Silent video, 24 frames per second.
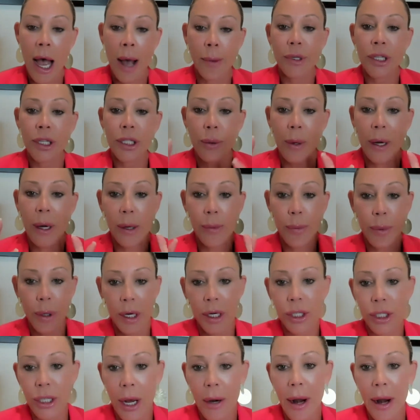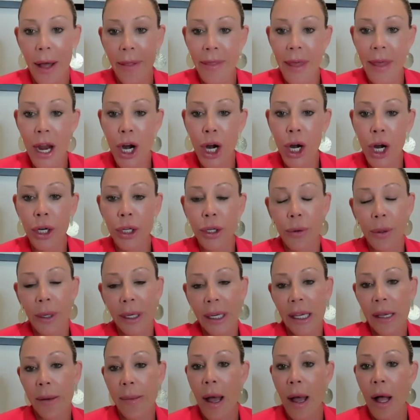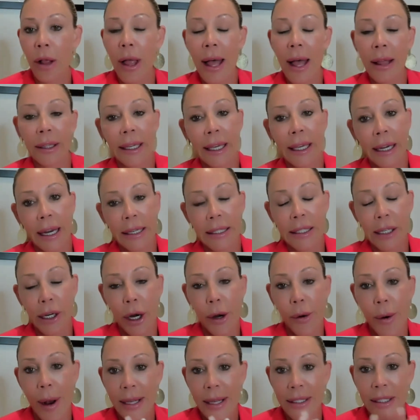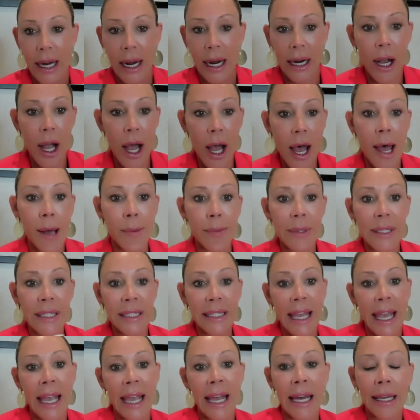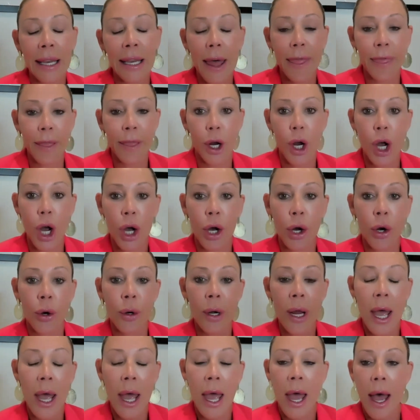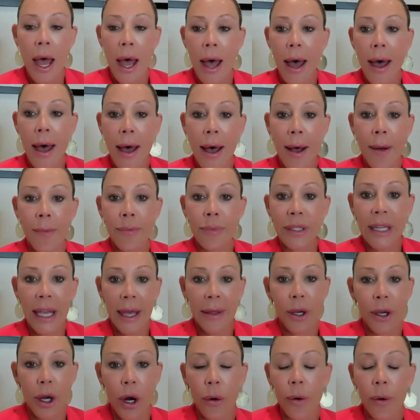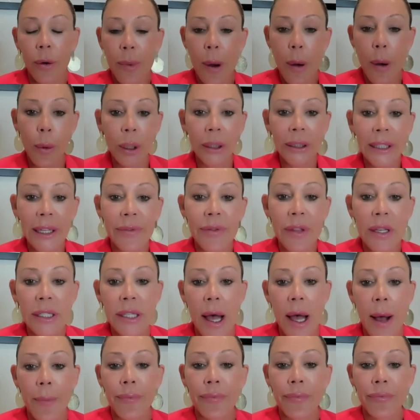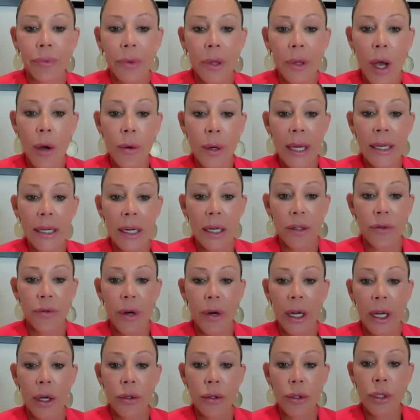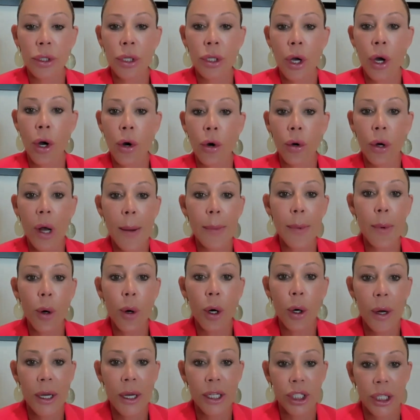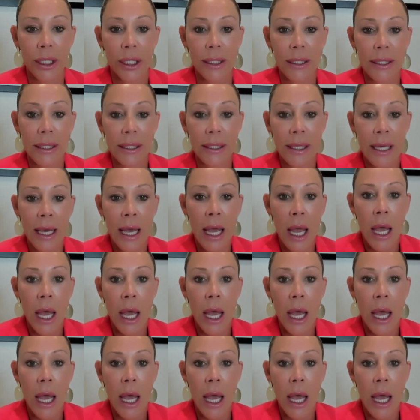Just wanted to put a shout out there. You can email elliot@terriross.com, scan the code, but we'll leave this up. Okay, Dr. Franco, so a couple more questions.